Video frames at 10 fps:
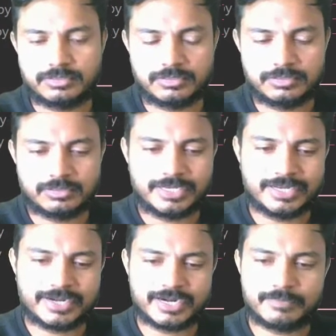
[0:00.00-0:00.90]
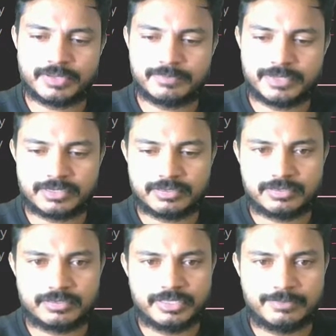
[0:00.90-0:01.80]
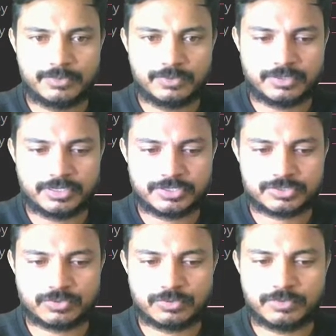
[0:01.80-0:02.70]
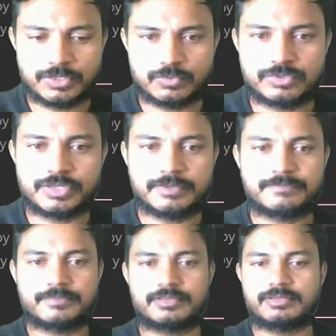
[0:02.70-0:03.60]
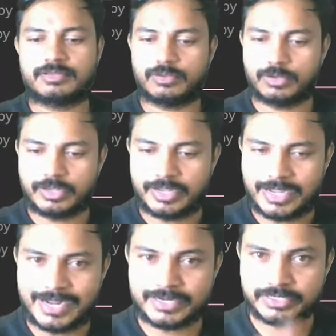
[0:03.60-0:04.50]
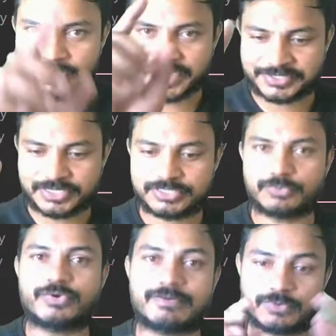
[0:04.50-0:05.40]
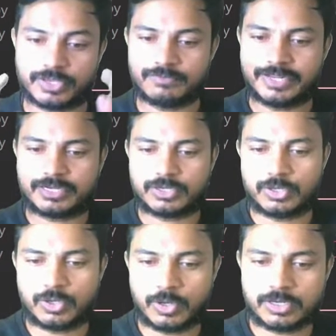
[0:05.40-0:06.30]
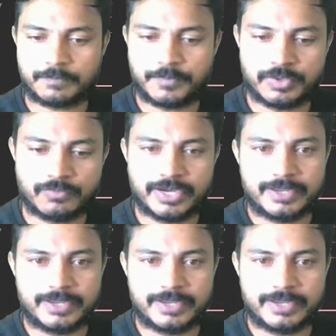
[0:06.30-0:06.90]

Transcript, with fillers: uh, any random name like demo underscore 123 and the extension we have to give like dot py